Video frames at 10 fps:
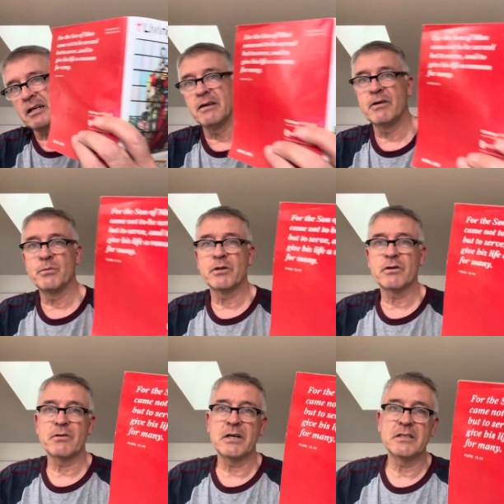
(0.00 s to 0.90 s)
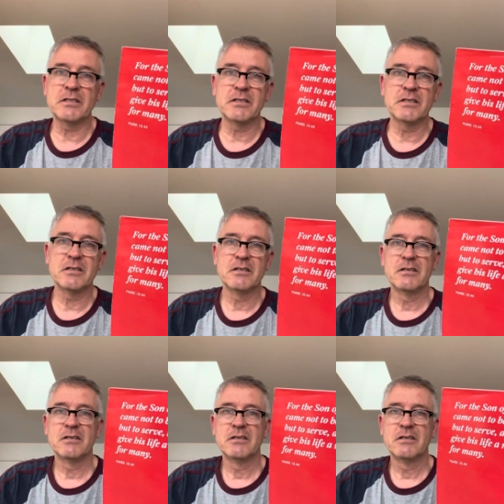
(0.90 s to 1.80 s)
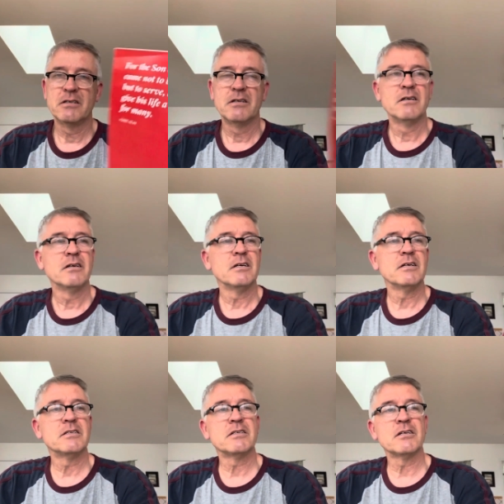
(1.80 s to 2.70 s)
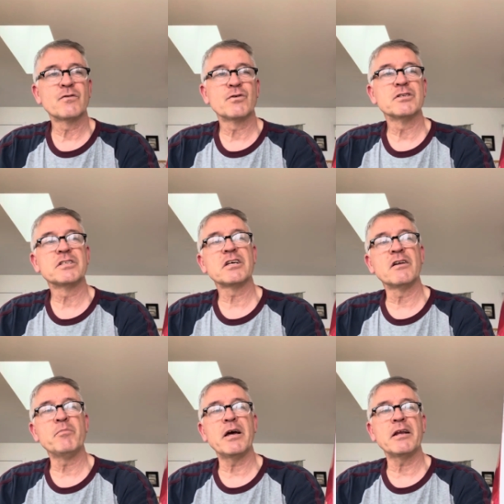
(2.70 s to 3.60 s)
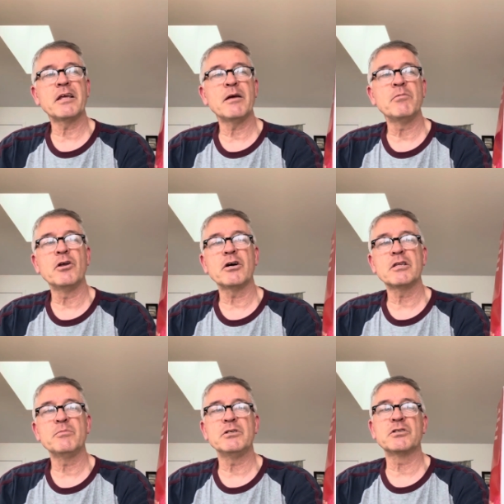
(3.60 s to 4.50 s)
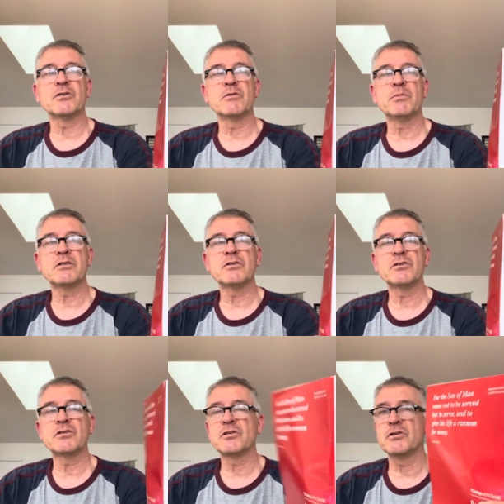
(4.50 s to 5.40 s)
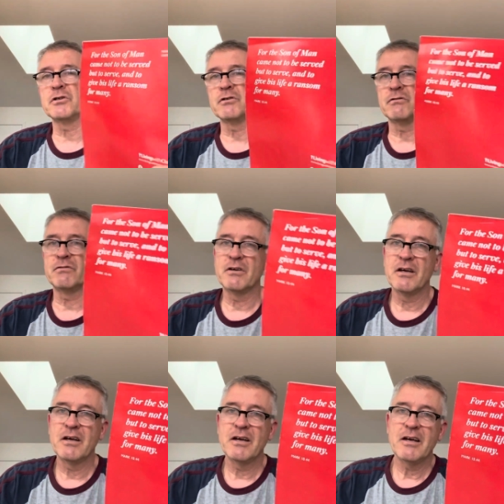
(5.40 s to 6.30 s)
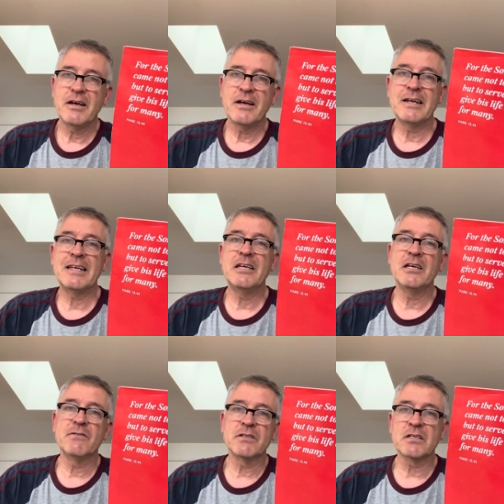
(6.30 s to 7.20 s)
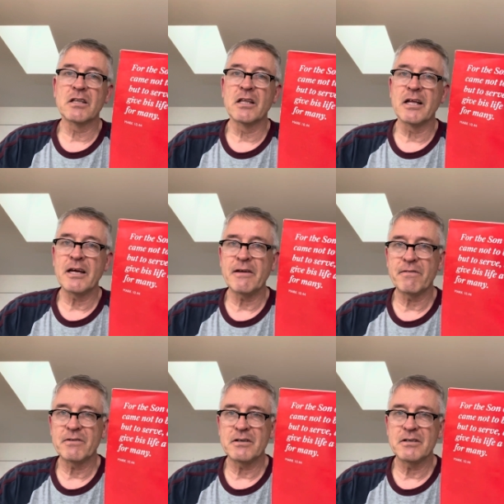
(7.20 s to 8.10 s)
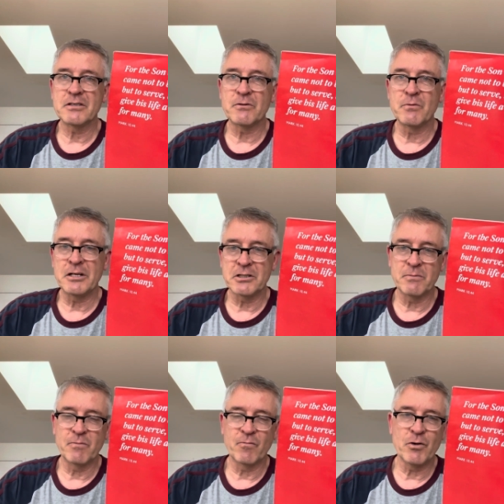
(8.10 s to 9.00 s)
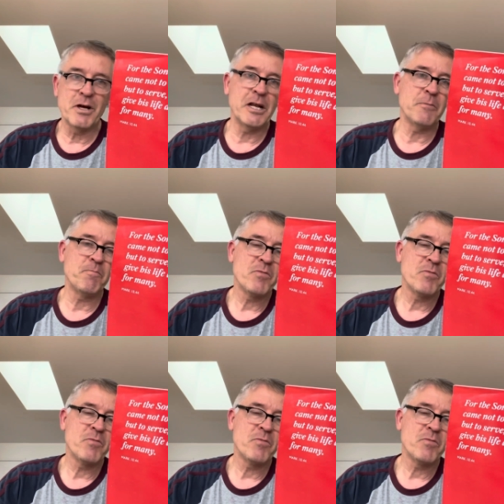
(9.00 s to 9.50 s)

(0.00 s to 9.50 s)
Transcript: Living with Christ. It says, For the Son of Man came not to be served, but to serve, and to give his life as a ransom for many.